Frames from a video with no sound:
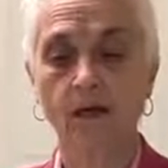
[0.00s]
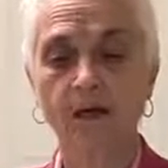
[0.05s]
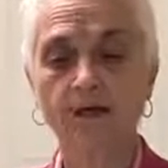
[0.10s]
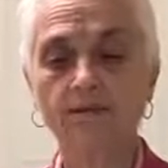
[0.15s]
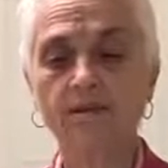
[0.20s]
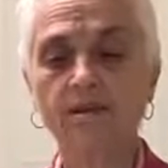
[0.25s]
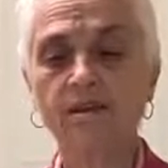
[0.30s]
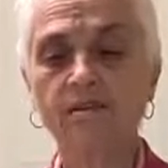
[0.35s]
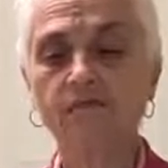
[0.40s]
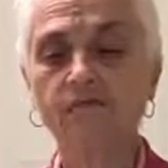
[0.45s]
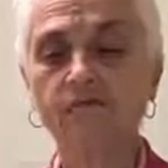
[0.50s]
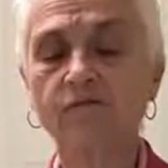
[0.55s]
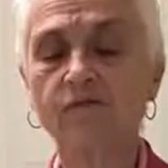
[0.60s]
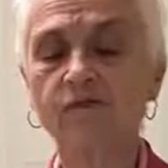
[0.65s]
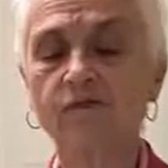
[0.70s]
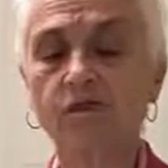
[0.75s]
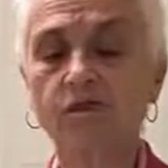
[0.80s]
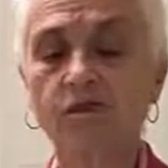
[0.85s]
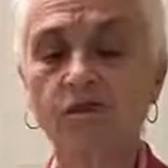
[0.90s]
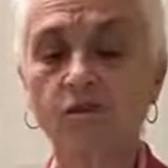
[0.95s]
At this
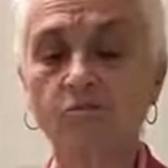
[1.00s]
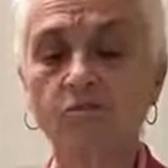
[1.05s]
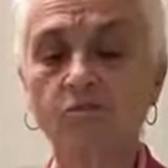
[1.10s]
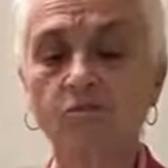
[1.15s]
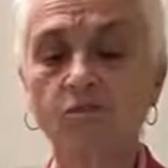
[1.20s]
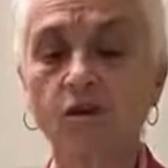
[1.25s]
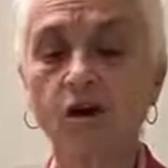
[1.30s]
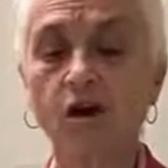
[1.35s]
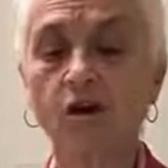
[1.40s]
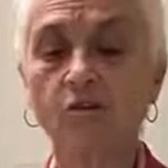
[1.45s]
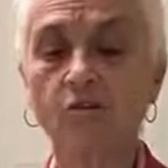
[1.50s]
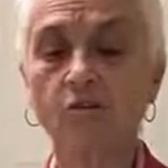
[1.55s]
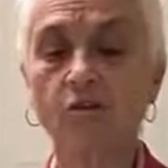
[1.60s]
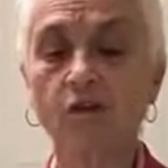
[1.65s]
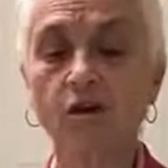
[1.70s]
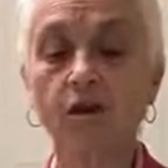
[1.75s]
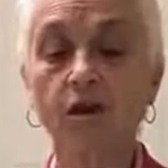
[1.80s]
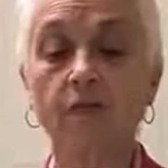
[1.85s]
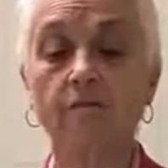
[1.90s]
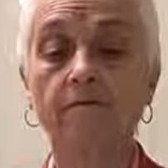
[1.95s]
vision of soft
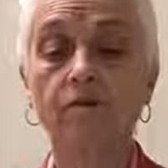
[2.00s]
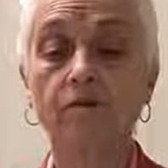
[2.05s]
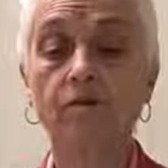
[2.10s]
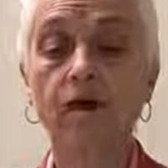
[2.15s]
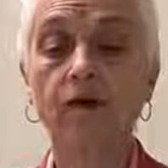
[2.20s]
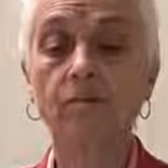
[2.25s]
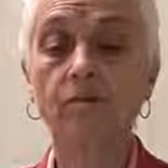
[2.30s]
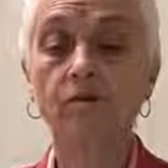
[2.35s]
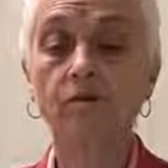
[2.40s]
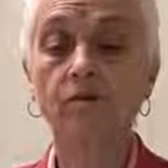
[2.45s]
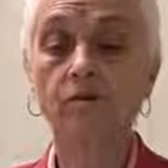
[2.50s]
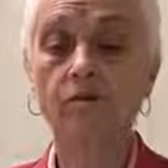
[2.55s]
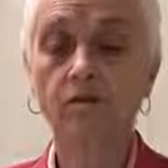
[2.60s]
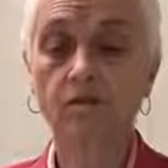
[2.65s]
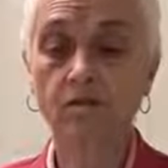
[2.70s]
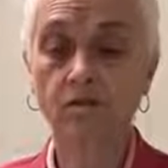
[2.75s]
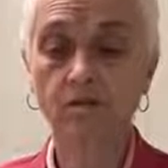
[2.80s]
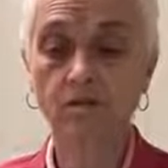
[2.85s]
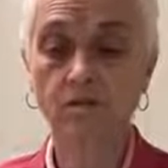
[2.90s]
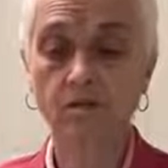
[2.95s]

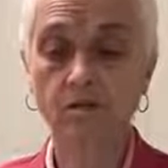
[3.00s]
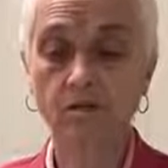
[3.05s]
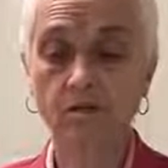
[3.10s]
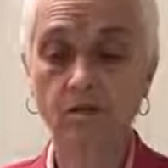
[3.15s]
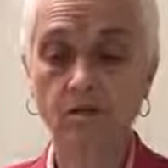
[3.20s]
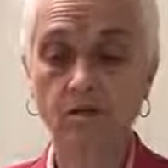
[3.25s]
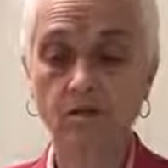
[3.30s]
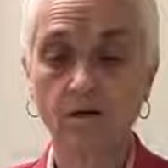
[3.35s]
voluptuousness,